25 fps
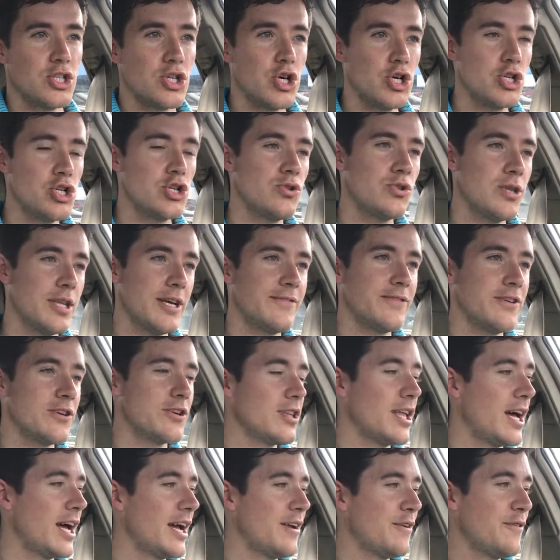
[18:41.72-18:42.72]
Could you live
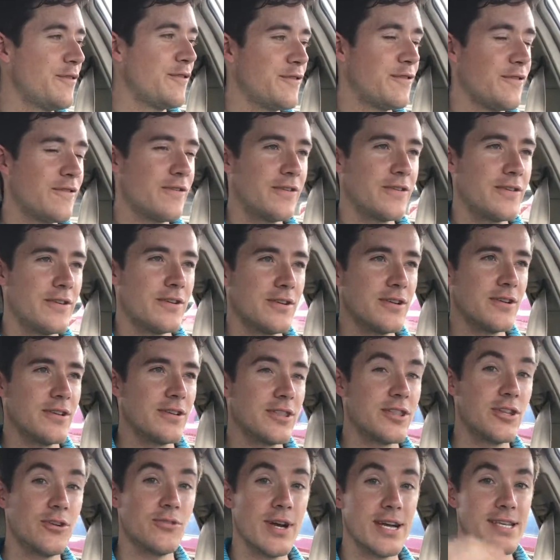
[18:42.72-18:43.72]
your life,
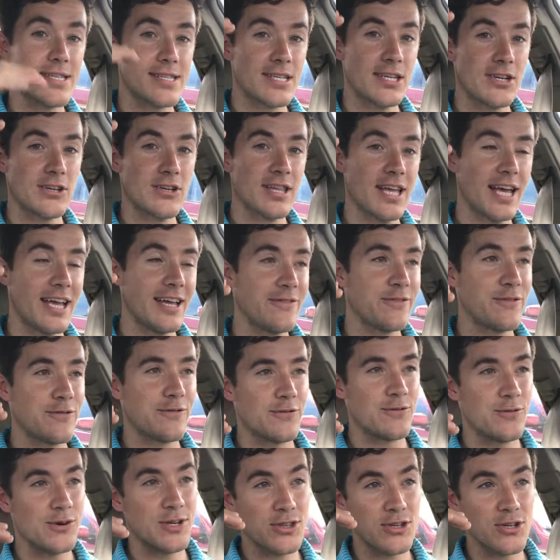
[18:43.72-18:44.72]
the rest of your life,
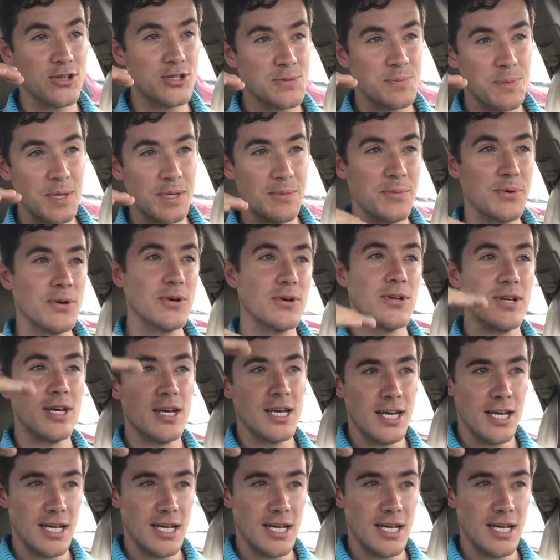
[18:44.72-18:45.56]
with those people?